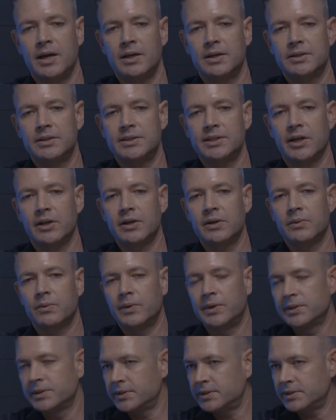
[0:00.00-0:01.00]
seller
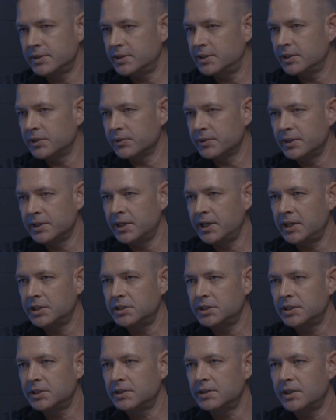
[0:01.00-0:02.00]
wants to deal with an
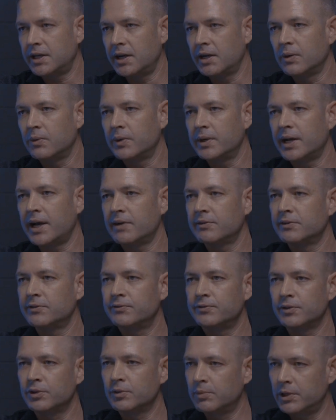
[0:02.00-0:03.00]
agent. They don't want to have a
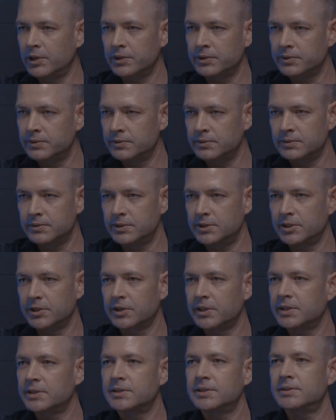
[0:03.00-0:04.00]
full-blown
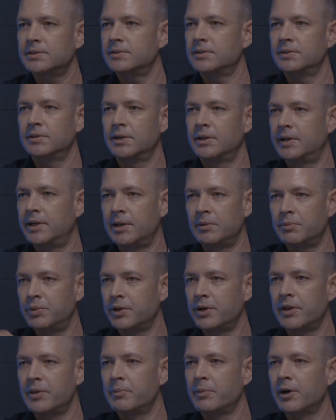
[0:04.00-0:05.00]
circus getting
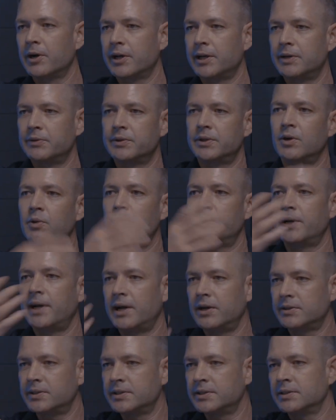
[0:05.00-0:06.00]
put on the market with open
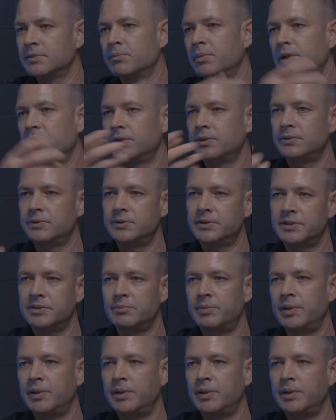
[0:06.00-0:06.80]
houses and balloons and